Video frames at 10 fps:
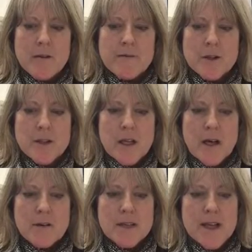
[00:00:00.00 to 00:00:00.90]
First,
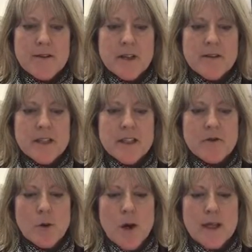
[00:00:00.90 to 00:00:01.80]
Title VII of the
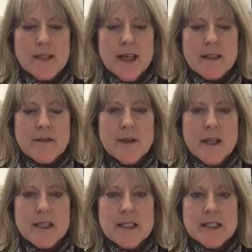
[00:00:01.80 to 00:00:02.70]
Civil Rights Act of
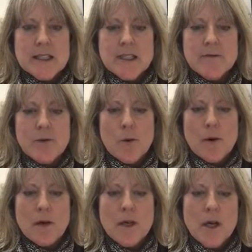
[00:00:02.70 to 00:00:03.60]

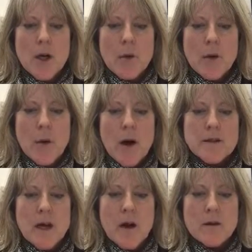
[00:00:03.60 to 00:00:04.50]
1964
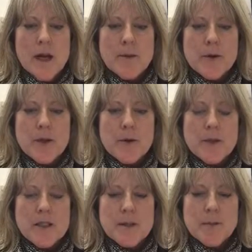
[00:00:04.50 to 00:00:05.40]
requires all labor
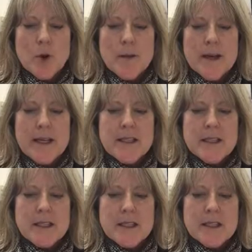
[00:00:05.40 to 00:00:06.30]
unions, employment
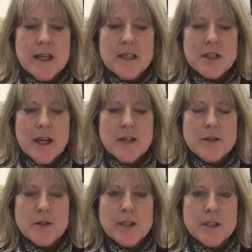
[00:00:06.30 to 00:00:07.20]
agencies,
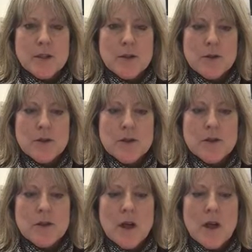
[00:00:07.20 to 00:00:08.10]
educational
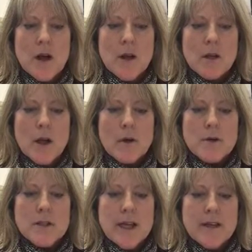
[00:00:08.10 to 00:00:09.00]
institutions,
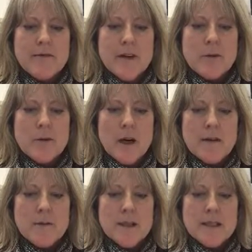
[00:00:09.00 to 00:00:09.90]
local, state, and federal
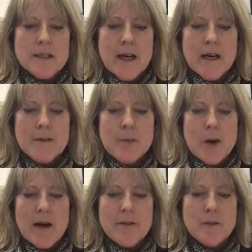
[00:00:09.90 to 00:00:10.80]
governments, and
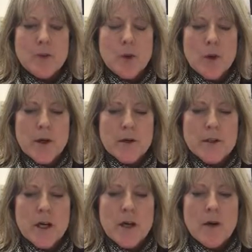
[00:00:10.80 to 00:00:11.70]
private employers